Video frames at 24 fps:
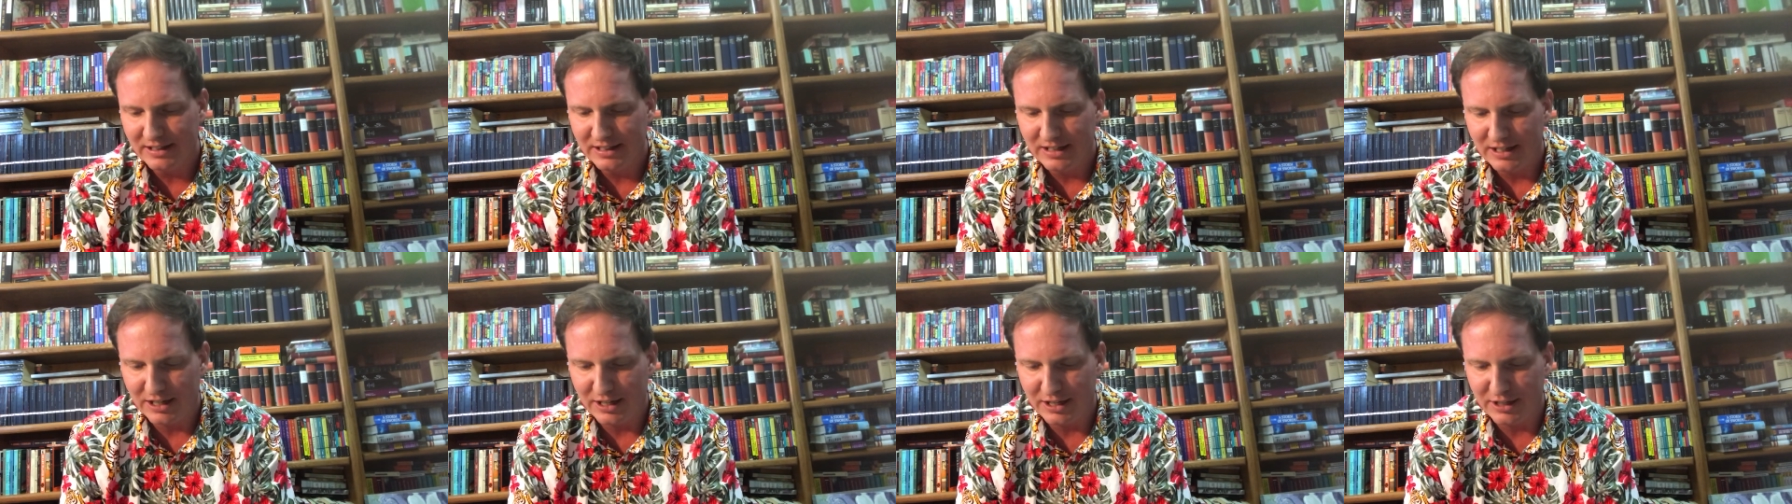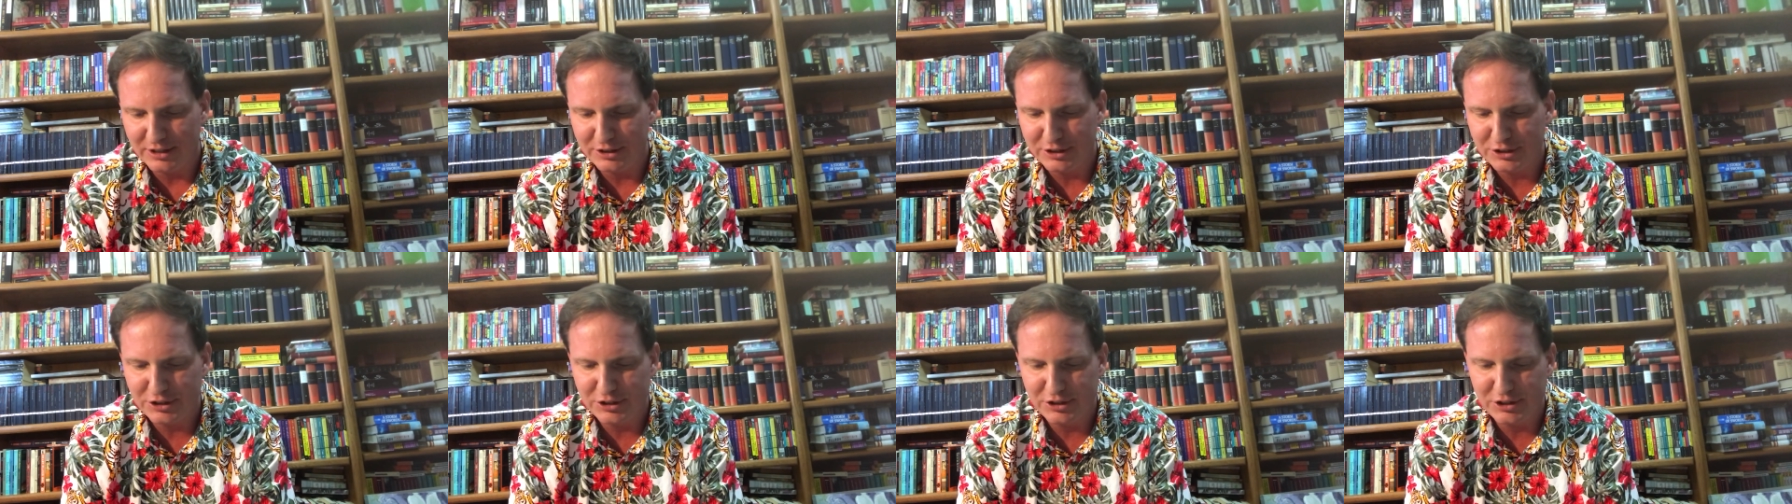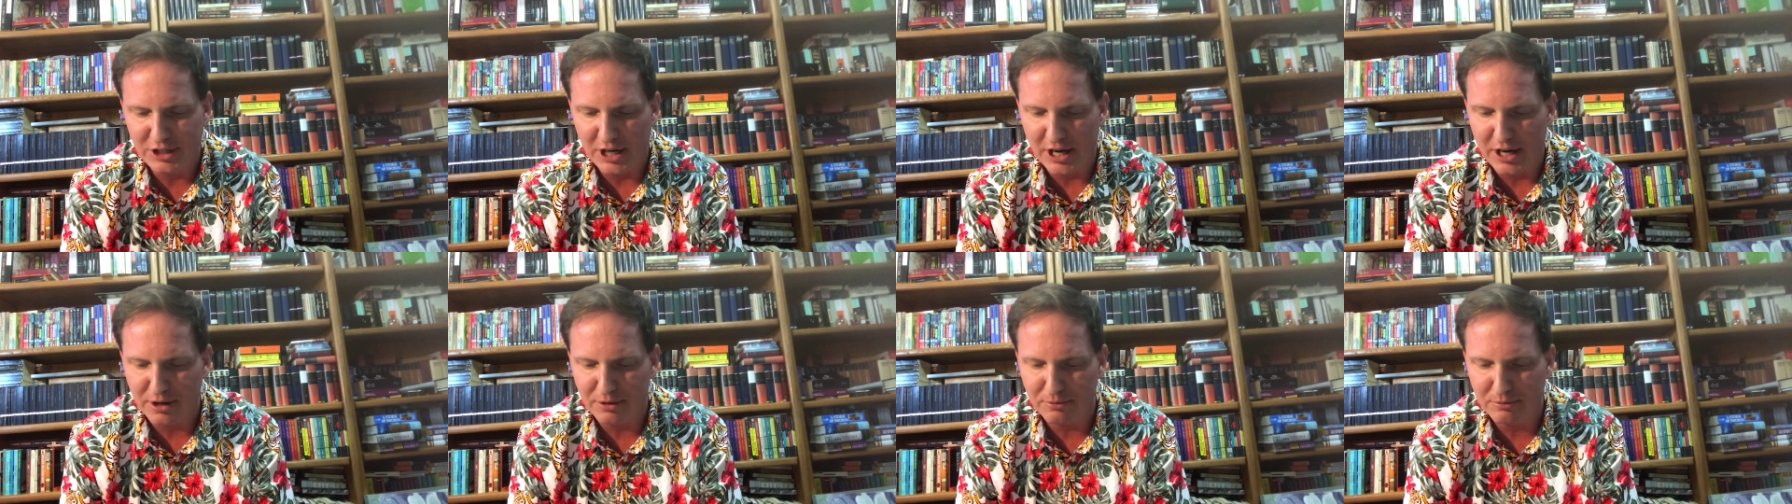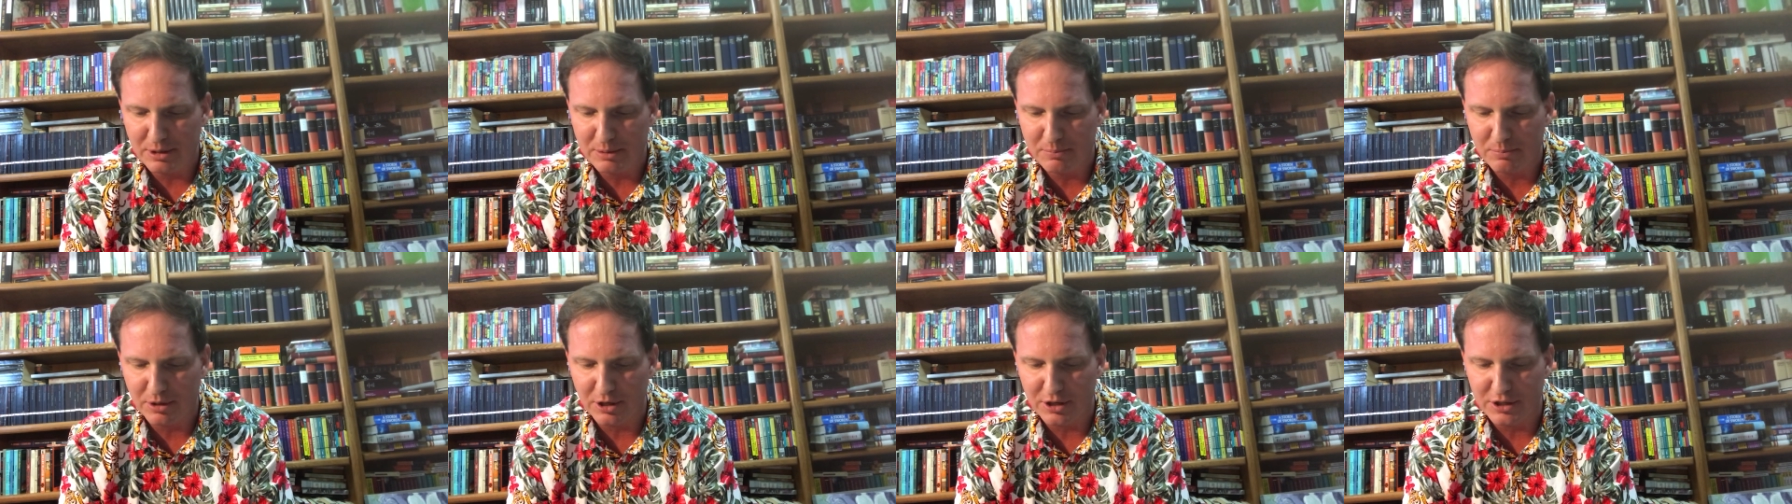A uh, share
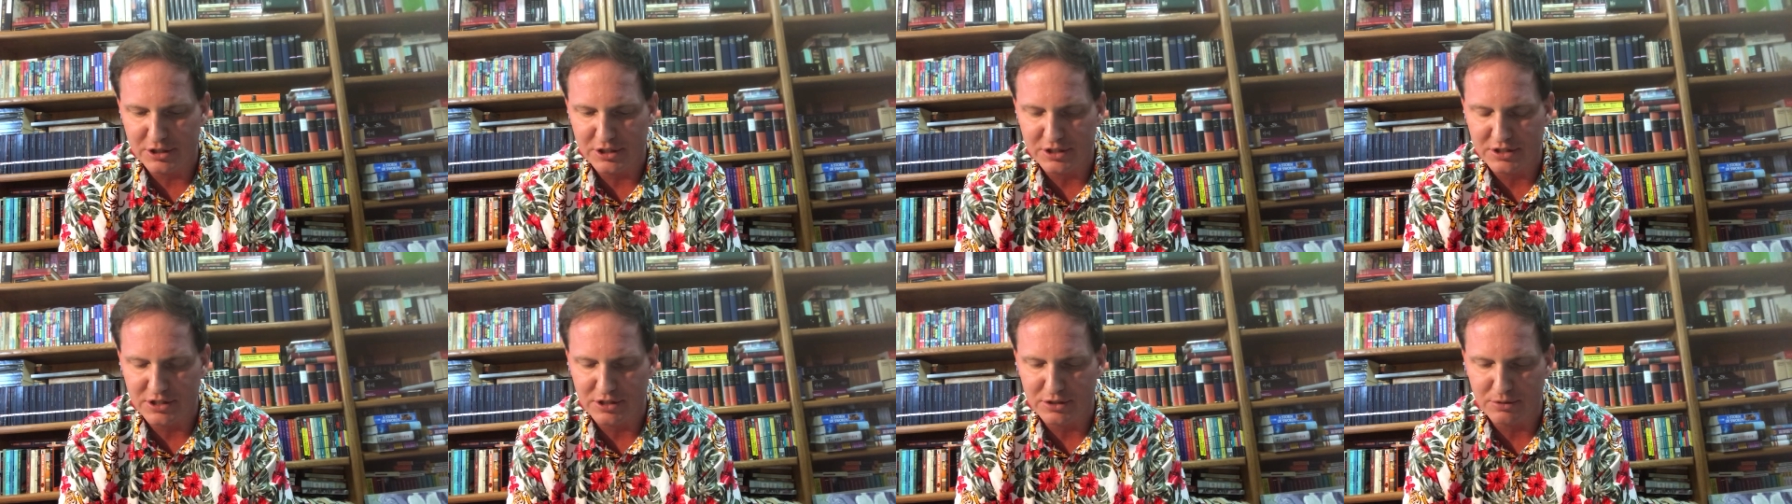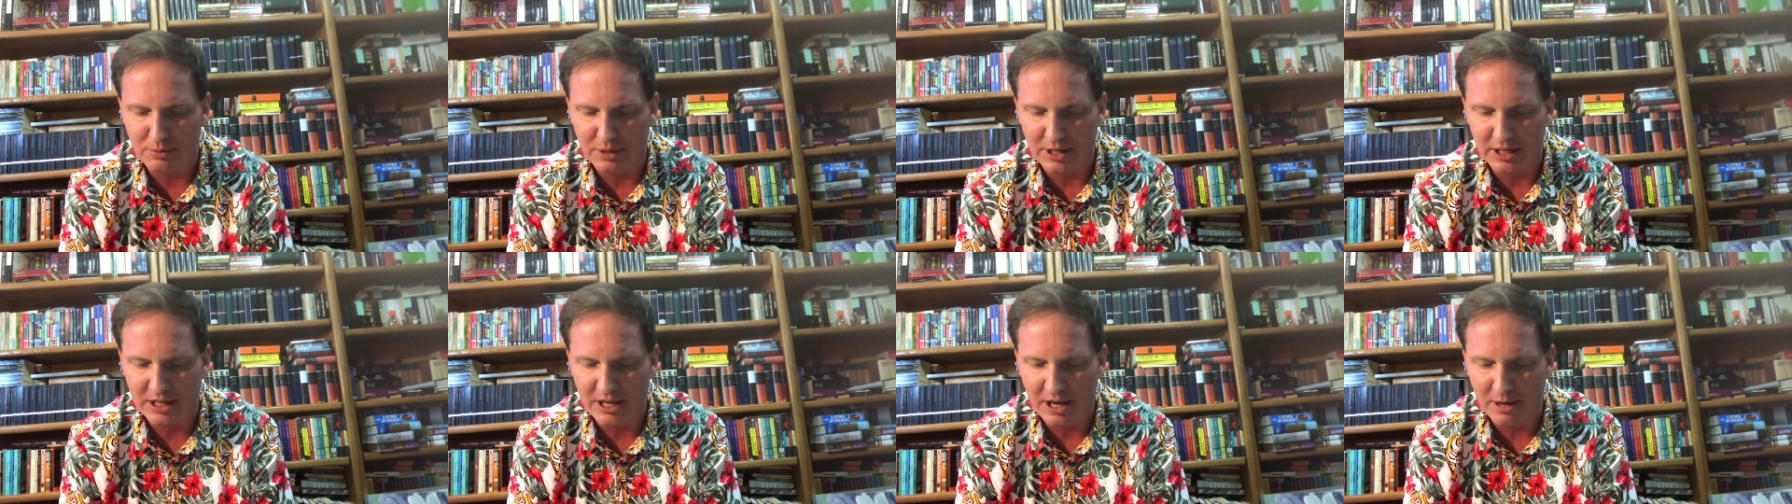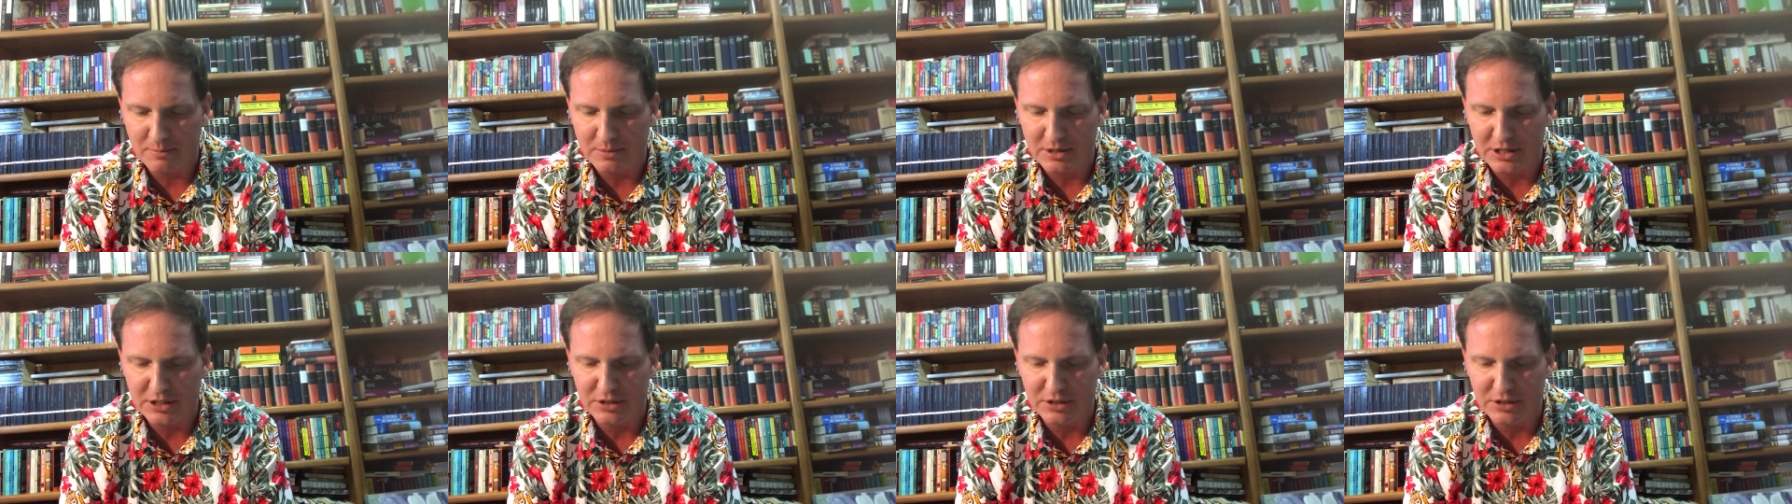repurchase is when a company